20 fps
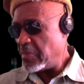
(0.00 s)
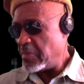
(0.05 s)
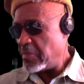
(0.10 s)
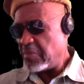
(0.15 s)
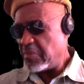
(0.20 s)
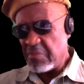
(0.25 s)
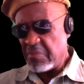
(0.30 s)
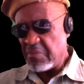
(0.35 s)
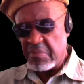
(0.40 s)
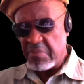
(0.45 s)

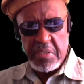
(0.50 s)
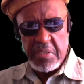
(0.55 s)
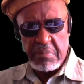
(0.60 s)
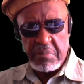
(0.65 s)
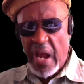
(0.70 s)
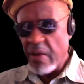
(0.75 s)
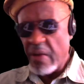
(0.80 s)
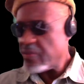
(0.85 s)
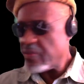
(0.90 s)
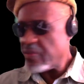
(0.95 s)

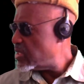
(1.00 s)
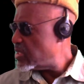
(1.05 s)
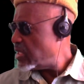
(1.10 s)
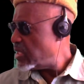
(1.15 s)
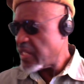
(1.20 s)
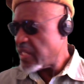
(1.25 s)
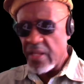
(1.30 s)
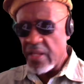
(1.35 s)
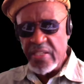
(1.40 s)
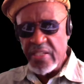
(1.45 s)
democracy,
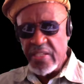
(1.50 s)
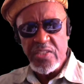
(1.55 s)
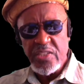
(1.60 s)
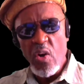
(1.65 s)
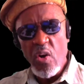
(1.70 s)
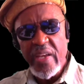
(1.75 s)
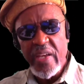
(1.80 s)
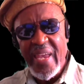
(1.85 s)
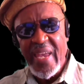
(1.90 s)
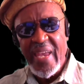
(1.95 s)
that's all
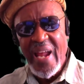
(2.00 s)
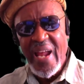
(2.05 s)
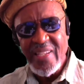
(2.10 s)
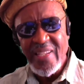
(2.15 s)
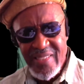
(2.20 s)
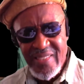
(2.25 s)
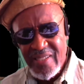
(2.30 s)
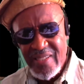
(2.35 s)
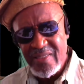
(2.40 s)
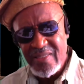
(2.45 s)
chaotic
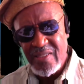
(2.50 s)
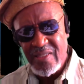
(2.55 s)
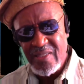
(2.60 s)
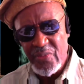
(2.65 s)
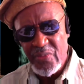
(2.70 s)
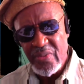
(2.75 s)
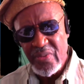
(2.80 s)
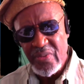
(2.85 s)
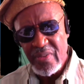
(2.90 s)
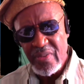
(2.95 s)
systems.
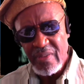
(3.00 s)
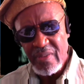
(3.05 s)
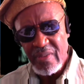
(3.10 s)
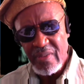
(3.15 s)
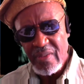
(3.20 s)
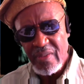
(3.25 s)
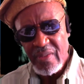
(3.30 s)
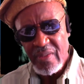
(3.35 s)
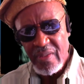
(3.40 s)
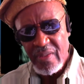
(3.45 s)

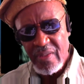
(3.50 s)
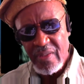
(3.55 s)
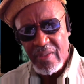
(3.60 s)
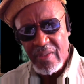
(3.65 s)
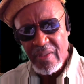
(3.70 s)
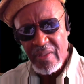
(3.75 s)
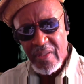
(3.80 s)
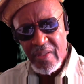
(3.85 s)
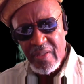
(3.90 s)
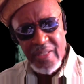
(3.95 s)

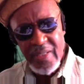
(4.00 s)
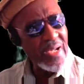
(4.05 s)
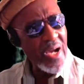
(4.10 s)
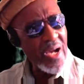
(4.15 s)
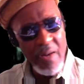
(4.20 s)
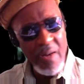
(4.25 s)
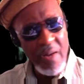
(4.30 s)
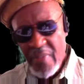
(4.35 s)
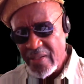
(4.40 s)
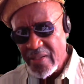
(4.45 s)
They're not
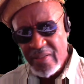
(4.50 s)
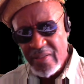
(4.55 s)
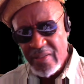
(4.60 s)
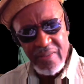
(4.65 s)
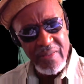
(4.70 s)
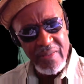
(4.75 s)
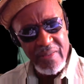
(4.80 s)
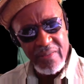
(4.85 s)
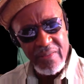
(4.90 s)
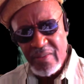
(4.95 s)
harmonic
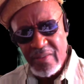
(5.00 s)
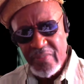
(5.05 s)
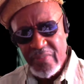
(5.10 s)
systems.